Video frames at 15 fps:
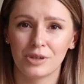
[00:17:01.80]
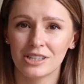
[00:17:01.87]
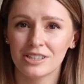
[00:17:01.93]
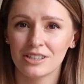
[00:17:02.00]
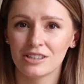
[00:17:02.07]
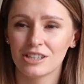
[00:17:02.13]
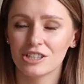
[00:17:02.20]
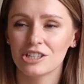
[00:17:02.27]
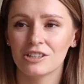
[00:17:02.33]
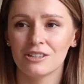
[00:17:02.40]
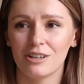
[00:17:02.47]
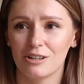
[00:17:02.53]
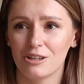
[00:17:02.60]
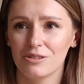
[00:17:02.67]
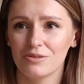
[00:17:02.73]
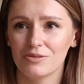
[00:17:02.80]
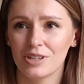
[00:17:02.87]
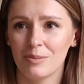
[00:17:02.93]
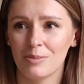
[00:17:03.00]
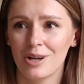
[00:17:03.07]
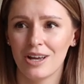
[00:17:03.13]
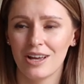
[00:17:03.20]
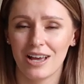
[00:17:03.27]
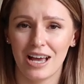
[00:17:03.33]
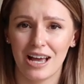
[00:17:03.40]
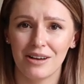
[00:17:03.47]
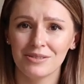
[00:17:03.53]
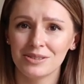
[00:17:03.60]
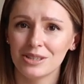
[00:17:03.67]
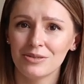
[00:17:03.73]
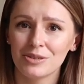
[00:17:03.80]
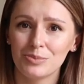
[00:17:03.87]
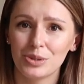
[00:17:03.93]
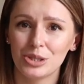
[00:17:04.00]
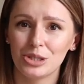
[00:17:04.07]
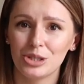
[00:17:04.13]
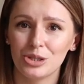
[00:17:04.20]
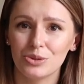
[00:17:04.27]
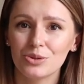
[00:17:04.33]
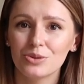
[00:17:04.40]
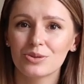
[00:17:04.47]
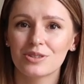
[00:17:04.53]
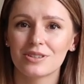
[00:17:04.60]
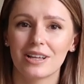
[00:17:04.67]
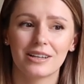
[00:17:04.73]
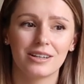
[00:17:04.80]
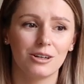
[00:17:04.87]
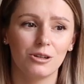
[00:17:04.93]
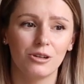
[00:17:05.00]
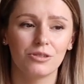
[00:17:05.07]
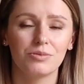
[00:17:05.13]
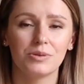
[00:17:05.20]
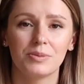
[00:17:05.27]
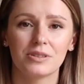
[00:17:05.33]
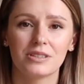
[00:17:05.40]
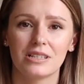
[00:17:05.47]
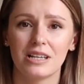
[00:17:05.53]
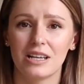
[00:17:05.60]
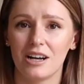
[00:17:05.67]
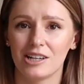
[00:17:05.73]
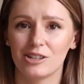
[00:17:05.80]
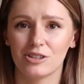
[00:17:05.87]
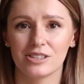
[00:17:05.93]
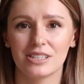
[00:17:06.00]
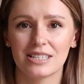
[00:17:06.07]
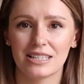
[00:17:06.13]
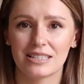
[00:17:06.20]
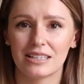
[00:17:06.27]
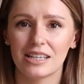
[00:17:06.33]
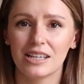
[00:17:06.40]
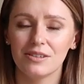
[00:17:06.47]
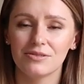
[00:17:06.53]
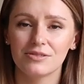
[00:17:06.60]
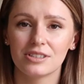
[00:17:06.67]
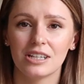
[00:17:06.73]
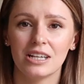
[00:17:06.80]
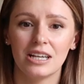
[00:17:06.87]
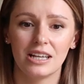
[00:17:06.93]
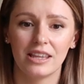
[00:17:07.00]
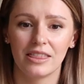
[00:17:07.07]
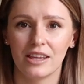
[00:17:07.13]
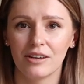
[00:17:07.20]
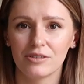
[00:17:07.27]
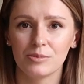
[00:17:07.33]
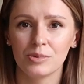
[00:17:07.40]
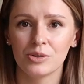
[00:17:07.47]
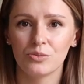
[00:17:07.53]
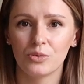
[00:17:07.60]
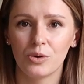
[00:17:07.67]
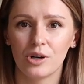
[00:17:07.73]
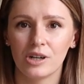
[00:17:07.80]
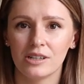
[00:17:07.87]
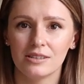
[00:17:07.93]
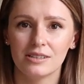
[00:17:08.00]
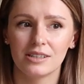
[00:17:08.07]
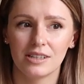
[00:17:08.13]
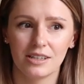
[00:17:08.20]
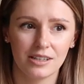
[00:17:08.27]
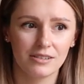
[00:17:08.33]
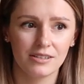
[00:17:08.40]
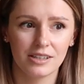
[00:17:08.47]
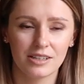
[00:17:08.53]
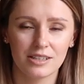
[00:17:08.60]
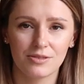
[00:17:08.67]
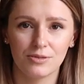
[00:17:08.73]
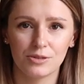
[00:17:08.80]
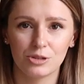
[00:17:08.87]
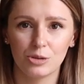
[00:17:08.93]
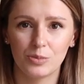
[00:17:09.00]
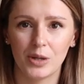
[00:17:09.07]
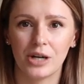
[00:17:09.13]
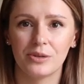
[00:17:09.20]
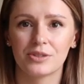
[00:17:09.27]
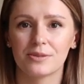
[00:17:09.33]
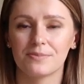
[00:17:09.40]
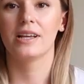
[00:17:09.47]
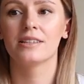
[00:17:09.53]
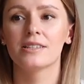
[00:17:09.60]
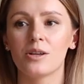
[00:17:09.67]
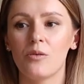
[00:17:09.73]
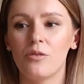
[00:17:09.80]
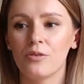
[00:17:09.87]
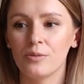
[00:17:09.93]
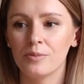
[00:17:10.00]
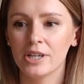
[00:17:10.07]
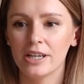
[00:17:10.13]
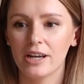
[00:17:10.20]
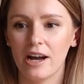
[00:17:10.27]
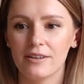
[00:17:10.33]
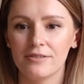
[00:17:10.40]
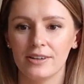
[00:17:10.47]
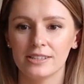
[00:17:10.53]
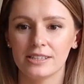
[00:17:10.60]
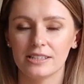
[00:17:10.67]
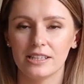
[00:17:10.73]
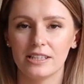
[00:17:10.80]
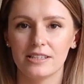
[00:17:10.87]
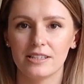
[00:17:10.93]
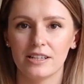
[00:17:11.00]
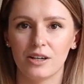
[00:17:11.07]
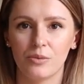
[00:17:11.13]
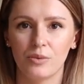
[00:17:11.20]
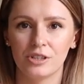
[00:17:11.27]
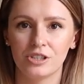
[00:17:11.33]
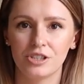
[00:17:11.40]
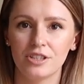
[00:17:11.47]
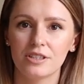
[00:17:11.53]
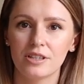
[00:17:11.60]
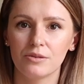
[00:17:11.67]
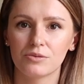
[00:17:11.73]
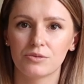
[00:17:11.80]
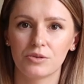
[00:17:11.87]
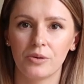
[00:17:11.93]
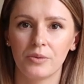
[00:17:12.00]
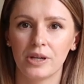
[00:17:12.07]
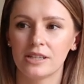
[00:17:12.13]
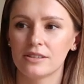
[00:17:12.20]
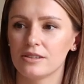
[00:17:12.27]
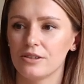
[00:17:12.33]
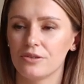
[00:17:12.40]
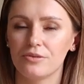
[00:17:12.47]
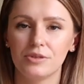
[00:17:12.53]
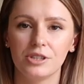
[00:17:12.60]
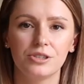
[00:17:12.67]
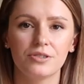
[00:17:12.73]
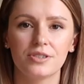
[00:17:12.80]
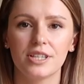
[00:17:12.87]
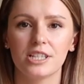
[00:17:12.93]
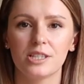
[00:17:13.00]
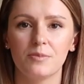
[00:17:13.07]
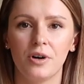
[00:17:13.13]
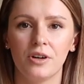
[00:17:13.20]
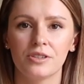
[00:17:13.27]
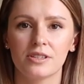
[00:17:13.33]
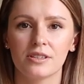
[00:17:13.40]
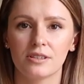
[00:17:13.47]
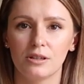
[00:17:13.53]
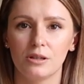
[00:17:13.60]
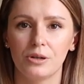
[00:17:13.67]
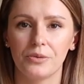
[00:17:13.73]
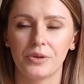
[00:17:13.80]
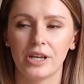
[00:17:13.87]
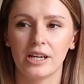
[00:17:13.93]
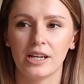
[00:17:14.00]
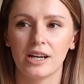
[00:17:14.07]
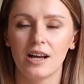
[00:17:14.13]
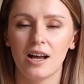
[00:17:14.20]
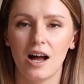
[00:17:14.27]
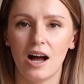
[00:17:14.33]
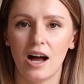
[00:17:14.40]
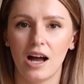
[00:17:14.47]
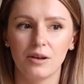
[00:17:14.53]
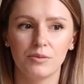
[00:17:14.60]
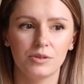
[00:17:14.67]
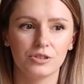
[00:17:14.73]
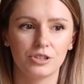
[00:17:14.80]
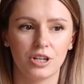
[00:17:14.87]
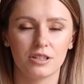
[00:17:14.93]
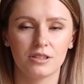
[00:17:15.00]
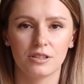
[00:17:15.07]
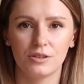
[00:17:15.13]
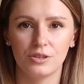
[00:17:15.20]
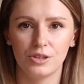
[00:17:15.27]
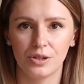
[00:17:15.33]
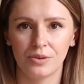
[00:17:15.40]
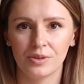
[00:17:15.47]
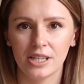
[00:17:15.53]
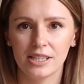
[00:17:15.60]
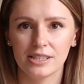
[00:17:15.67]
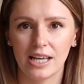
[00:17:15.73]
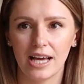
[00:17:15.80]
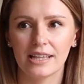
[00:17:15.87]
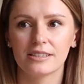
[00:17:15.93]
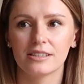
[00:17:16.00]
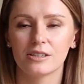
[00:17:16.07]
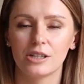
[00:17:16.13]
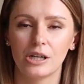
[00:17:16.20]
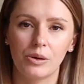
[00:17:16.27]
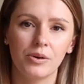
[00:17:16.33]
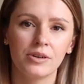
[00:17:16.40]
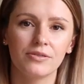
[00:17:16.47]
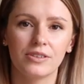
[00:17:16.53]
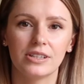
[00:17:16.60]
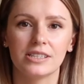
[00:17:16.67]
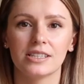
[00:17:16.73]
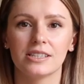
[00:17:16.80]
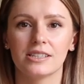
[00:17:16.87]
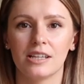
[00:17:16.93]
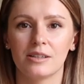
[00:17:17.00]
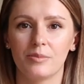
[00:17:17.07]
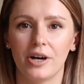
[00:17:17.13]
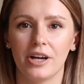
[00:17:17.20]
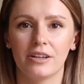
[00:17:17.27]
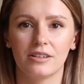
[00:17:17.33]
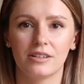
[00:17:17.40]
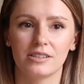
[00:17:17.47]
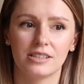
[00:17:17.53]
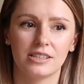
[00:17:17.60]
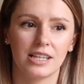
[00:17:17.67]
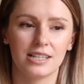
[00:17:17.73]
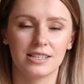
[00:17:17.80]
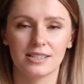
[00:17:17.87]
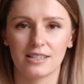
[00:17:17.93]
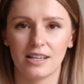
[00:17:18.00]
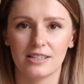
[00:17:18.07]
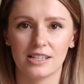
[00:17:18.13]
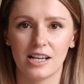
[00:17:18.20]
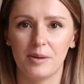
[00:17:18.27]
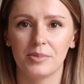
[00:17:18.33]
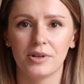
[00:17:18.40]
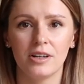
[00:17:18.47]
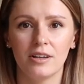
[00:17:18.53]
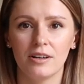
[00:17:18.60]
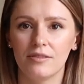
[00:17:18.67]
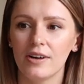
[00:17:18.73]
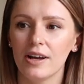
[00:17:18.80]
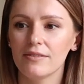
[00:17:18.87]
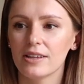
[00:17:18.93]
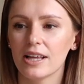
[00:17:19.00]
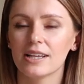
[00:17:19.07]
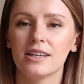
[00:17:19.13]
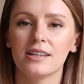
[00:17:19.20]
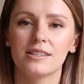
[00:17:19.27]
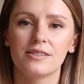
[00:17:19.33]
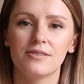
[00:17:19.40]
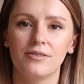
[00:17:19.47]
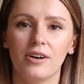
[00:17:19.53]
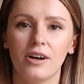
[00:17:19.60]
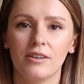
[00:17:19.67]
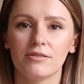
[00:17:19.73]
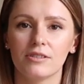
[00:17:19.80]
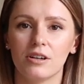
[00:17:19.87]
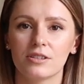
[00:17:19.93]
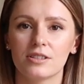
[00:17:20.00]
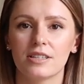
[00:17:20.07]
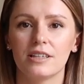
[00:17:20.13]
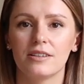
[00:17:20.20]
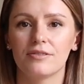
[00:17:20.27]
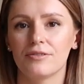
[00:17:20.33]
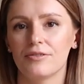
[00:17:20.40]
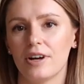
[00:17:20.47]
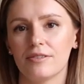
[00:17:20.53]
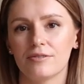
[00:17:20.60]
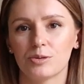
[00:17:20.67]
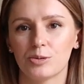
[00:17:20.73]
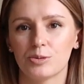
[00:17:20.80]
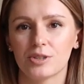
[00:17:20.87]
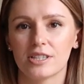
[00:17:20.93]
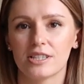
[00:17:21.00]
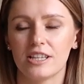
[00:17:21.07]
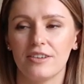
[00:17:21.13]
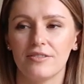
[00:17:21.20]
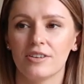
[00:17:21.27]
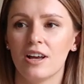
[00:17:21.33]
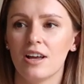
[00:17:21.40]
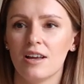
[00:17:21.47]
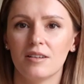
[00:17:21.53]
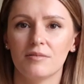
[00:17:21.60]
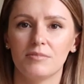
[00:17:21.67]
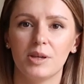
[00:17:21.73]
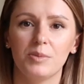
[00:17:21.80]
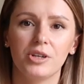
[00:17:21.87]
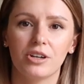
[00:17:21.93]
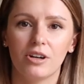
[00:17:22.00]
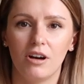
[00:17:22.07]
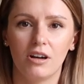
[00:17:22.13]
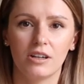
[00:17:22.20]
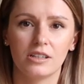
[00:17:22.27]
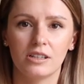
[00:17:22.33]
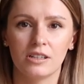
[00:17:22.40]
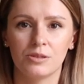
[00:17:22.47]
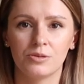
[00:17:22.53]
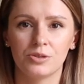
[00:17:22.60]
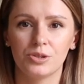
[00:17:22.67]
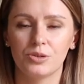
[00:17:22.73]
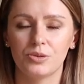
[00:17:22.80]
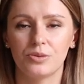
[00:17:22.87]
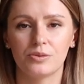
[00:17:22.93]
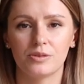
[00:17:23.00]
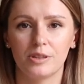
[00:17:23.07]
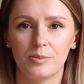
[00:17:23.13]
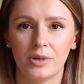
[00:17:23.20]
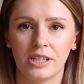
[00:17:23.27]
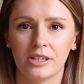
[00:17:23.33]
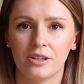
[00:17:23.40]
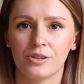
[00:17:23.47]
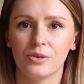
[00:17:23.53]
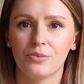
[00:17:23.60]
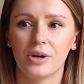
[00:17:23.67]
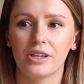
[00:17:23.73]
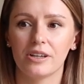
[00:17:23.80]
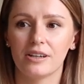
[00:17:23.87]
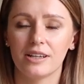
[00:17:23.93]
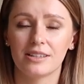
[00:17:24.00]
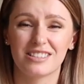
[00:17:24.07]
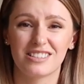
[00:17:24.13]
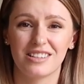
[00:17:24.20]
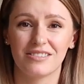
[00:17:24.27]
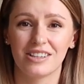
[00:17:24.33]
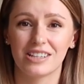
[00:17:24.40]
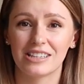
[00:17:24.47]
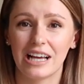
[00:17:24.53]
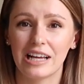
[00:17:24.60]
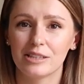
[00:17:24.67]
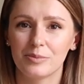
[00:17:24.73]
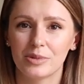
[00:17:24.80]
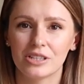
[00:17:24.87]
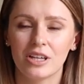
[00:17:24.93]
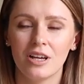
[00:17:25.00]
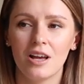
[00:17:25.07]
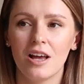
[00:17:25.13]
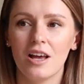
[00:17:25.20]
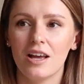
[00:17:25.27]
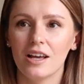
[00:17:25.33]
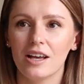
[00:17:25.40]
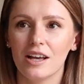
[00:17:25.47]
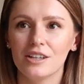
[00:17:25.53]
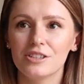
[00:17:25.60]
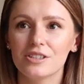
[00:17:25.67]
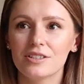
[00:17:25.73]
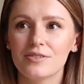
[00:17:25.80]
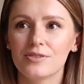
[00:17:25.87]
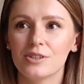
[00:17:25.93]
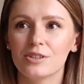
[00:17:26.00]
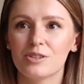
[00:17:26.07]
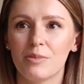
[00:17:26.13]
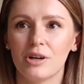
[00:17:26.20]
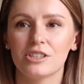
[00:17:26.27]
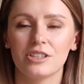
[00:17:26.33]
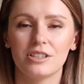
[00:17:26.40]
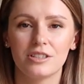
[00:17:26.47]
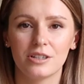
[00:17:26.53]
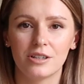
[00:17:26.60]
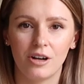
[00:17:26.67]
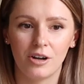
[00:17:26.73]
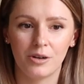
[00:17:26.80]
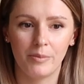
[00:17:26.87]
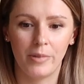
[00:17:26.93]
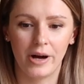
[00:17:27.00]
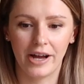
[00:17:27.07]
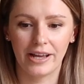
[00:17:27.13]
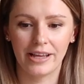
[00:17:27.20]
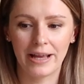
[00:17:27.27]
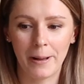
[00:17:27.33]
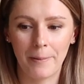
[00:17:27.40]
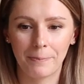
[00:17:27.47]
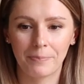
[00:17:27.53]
great condition. A lot of them haven't even been used. Like, a lot of people say, I got this as a gift, never been worn, here it is for £2. And so for me, I find it easier when she's outgrowing the 3 to 6 months clothing, I will just donate that, go on Vinted and buy her the next size up, 5 leggings, 5 long sleeve, 5 short sleeve, maybe a cardigan or two, depending on the weather and stuff like that. But it just feels much easier on my